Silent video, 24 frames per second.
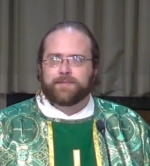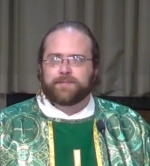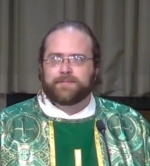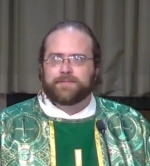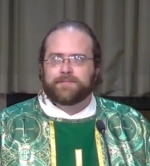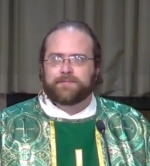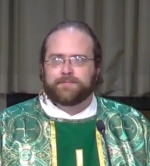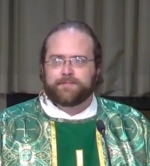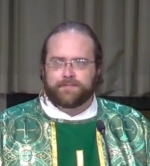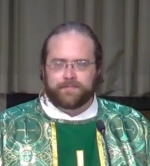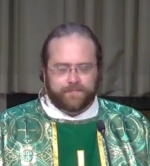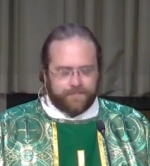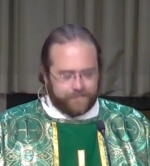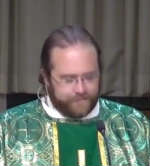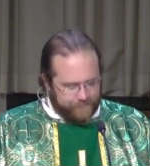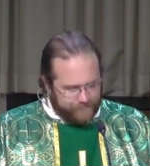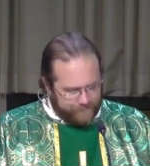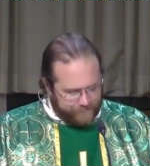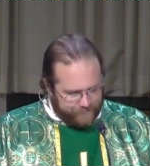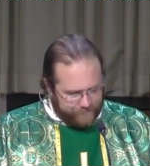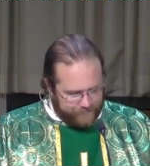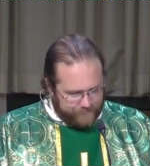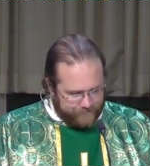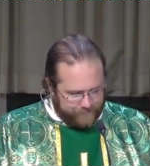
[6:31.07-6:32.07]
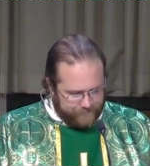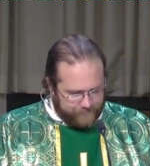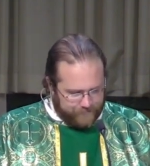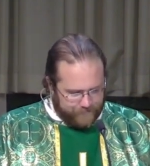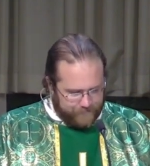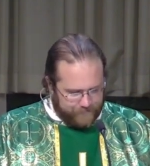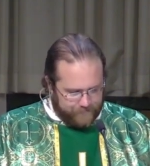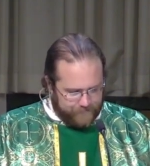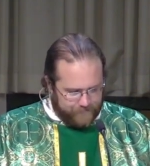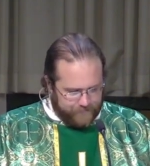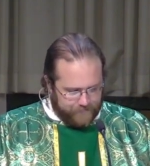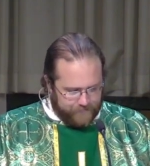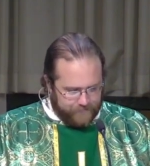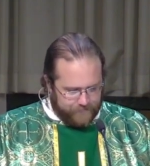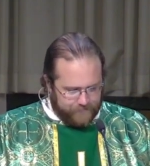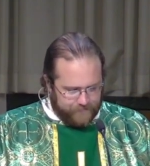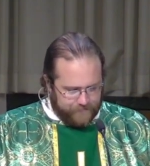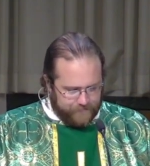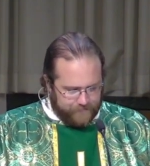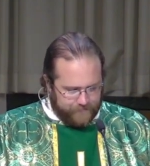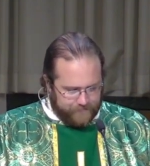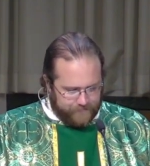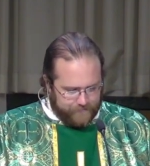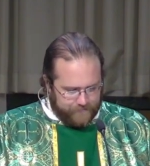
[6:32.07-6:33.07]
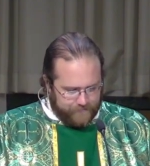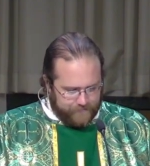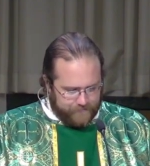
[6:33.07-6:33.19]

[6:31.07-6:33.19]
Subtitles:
(silence)